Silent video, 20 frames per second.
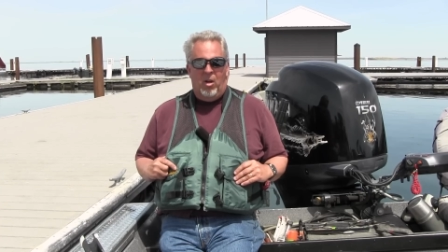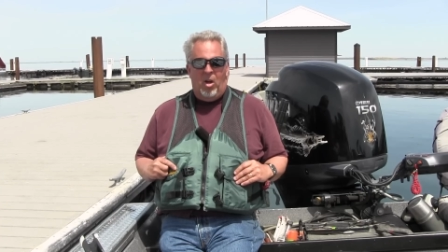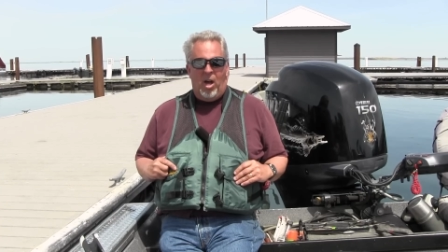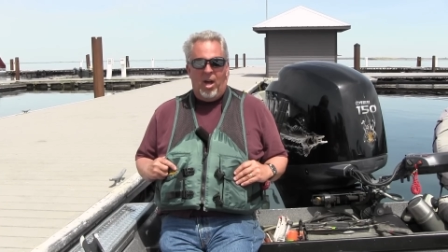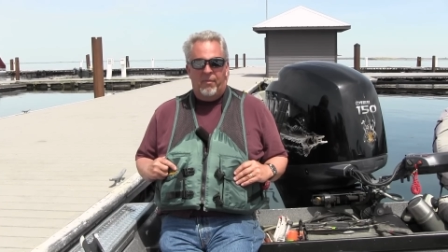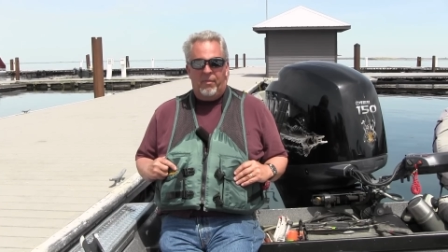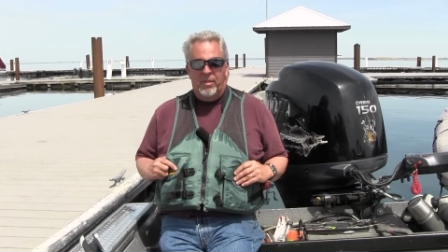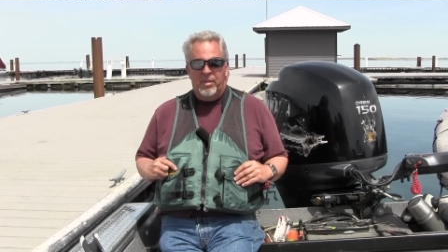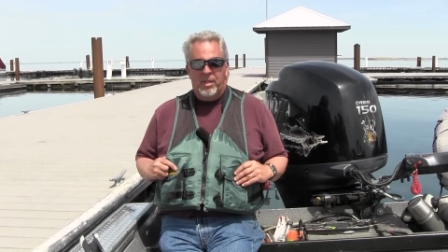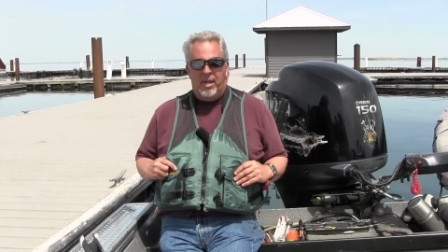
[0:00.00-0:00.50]

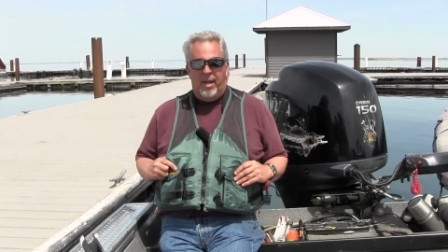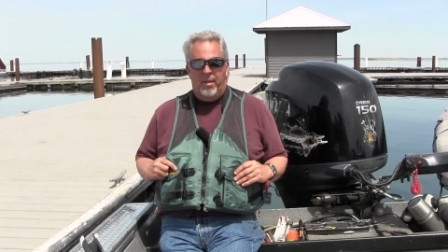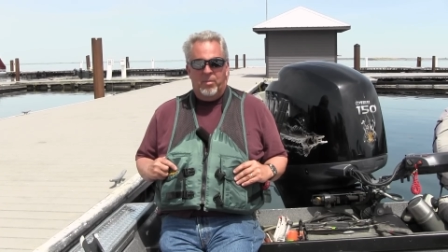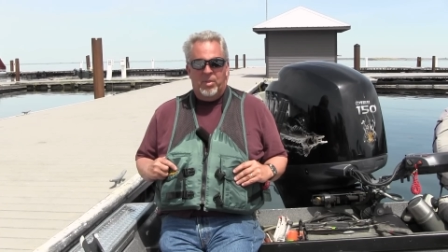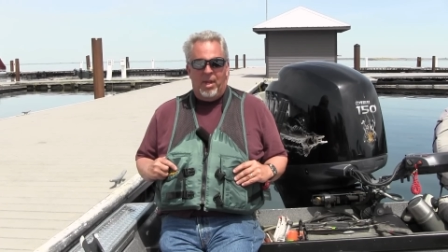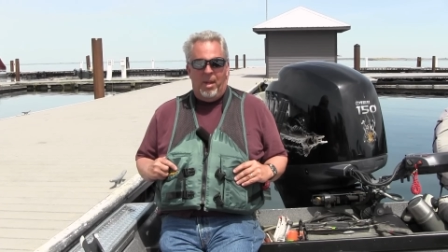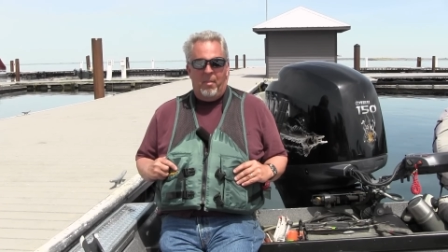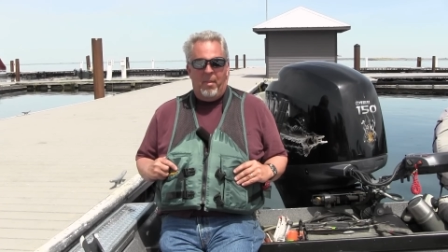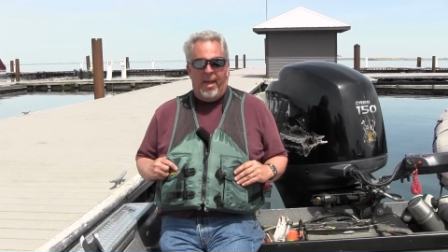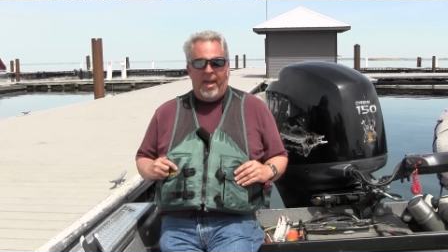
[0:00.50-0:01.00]

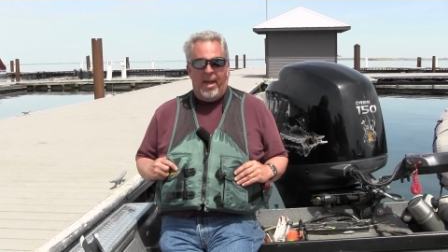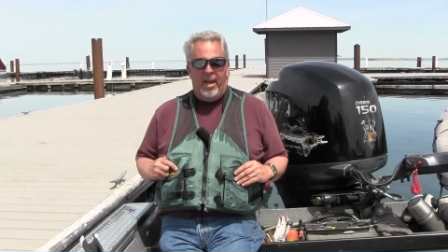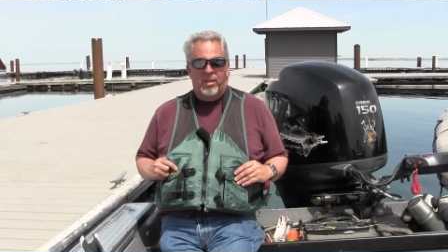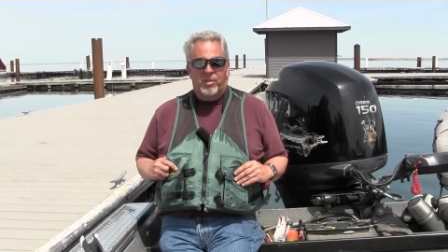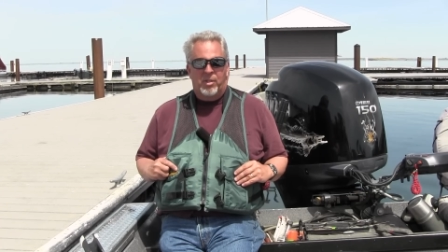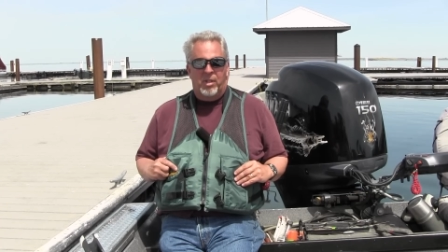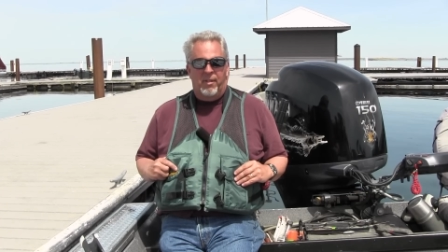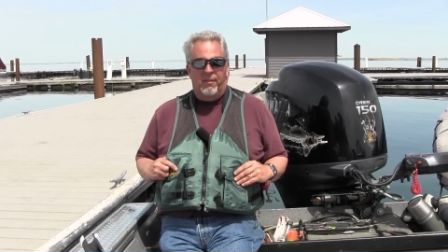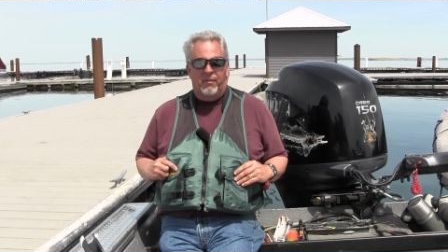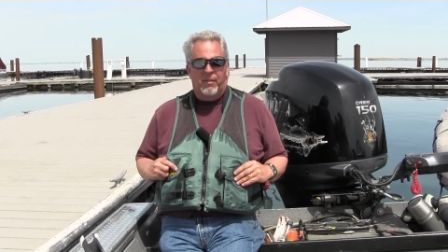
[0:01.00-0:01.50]
Oftentimes I'm
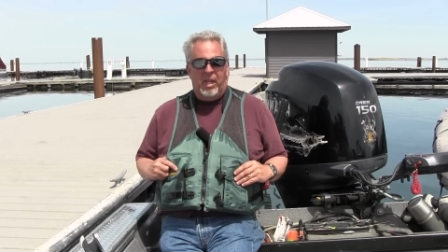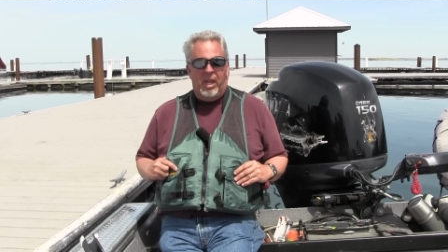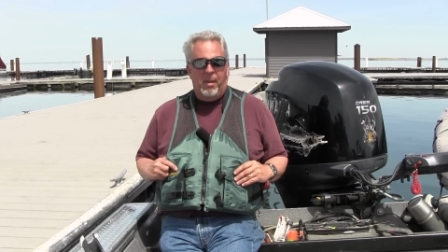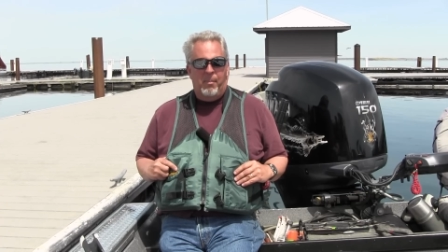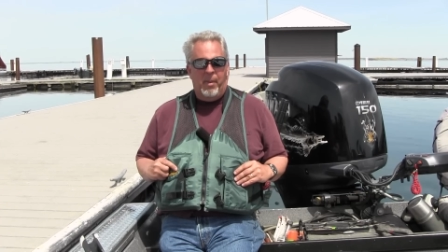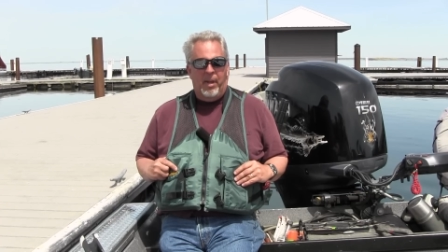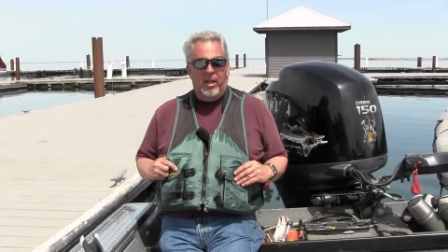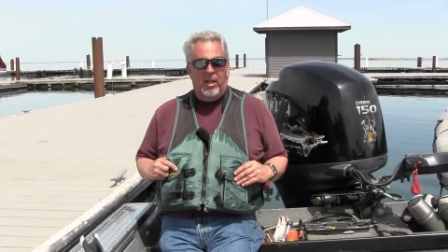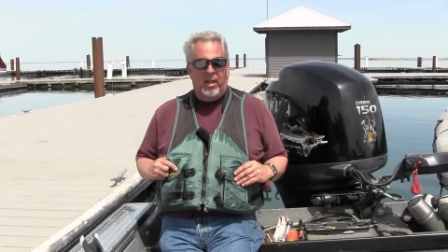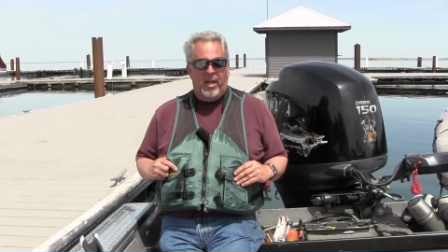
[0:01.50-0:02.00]
asked if
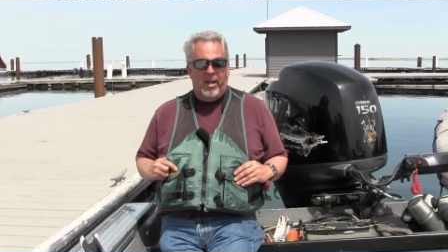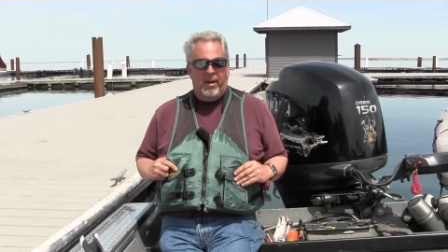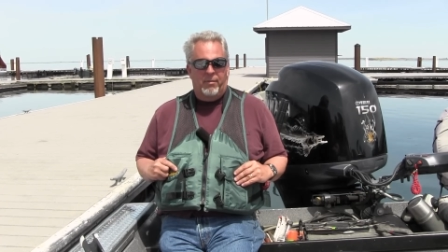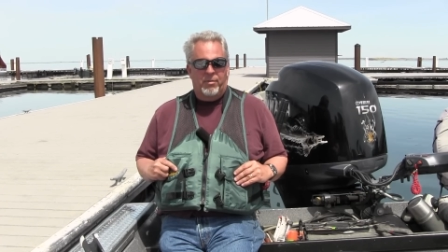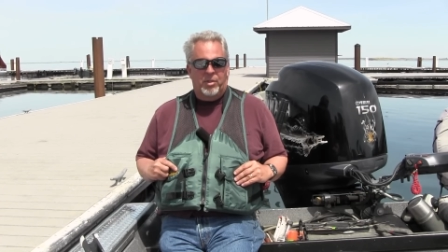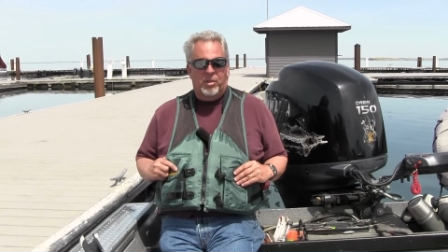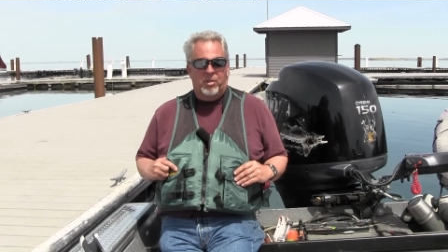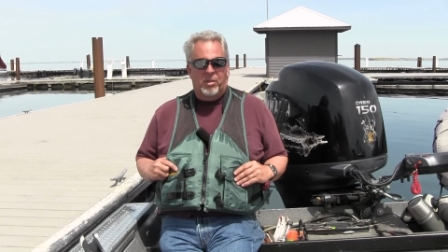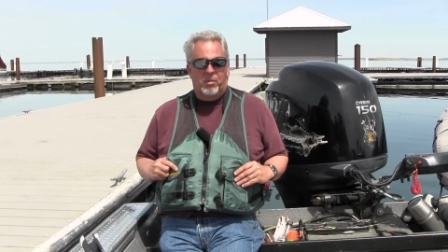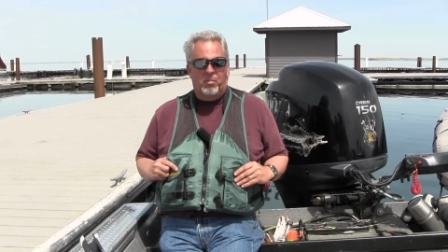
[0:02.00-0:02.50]
keeping a lot of
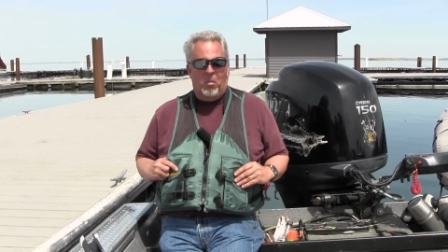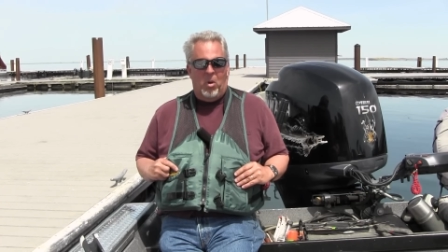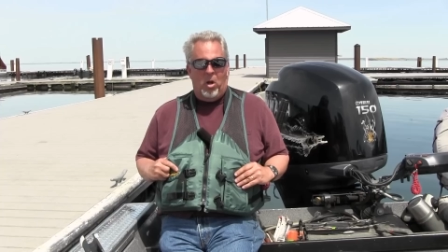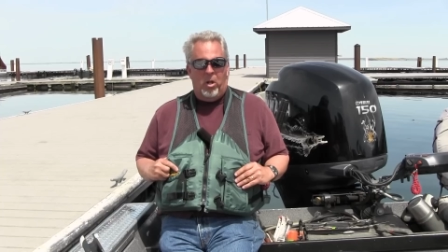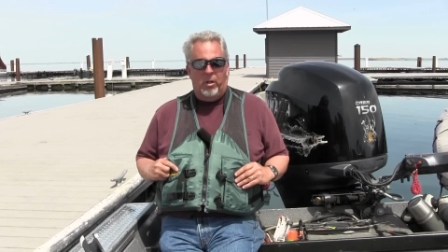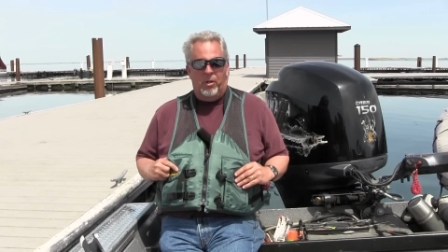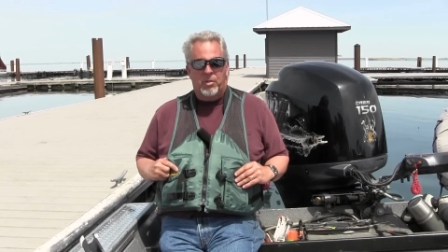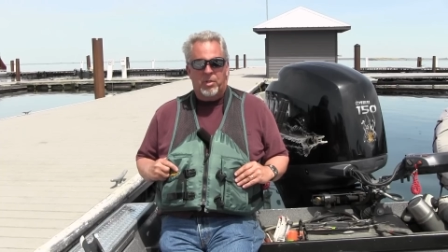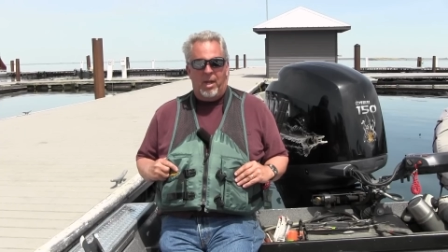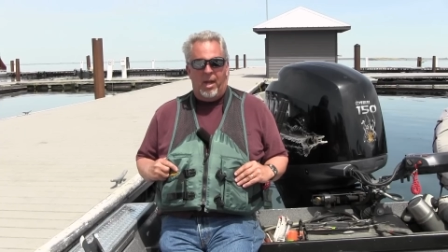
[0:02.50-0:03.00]

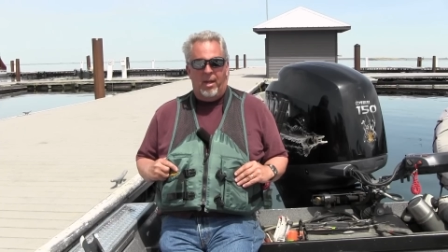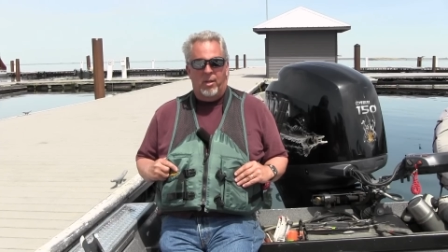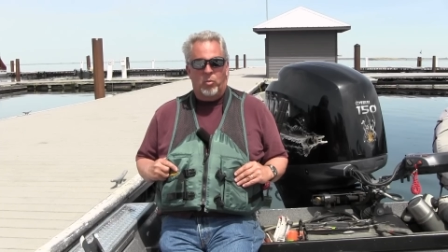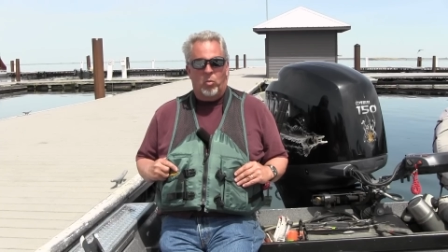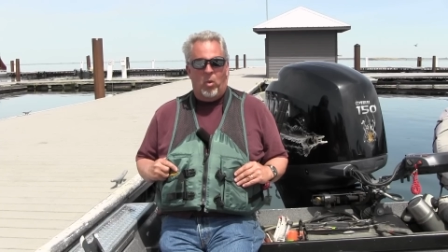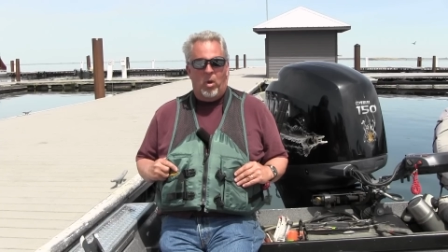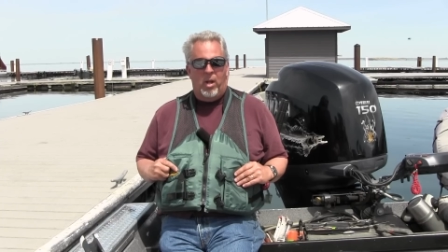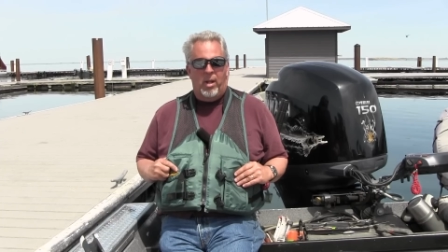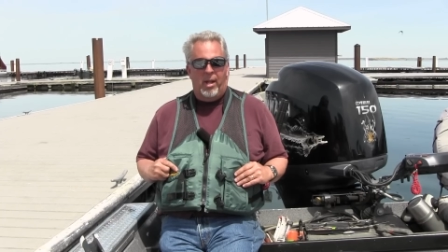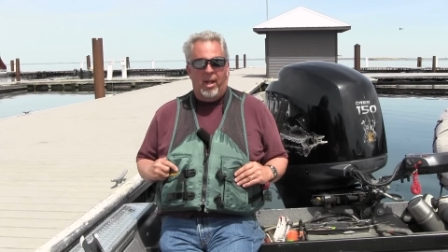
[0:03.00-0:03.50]
smaller sized
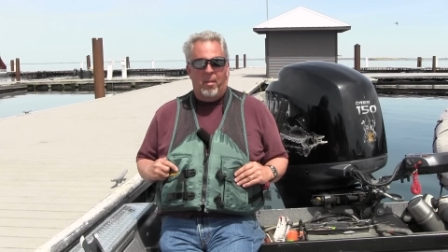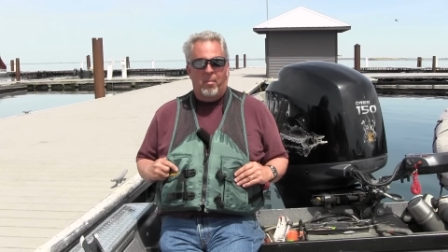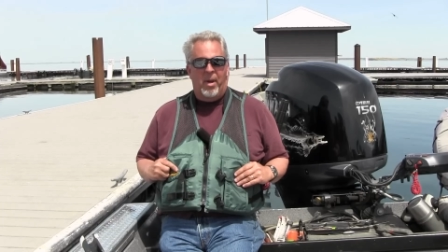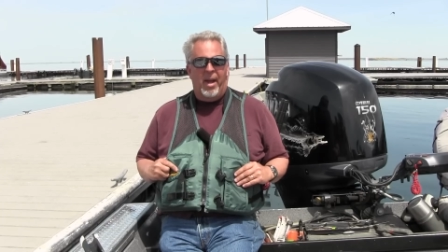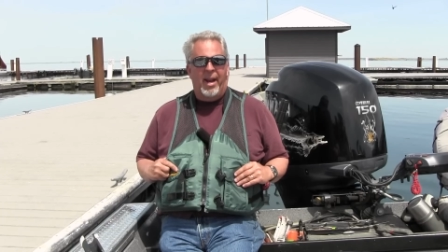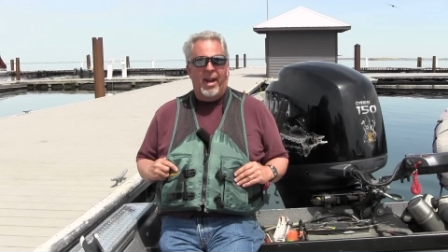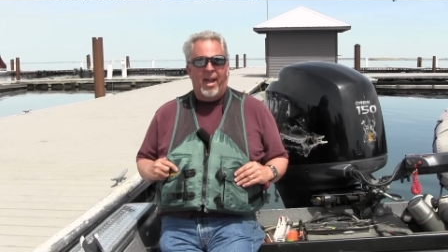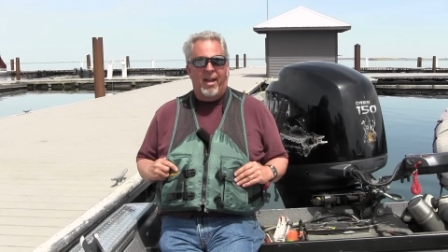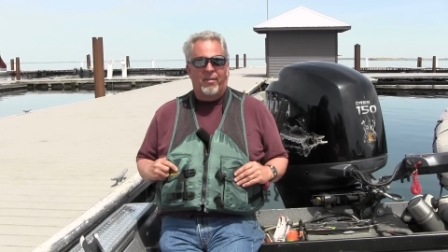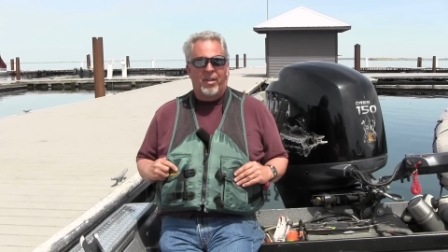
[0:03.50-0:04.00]
walleye
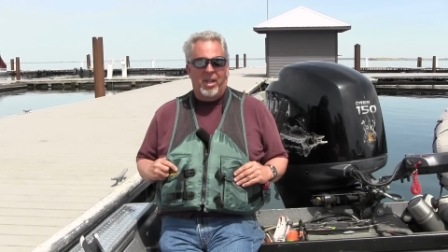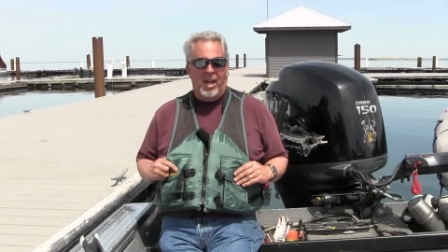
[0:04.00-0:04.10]
might have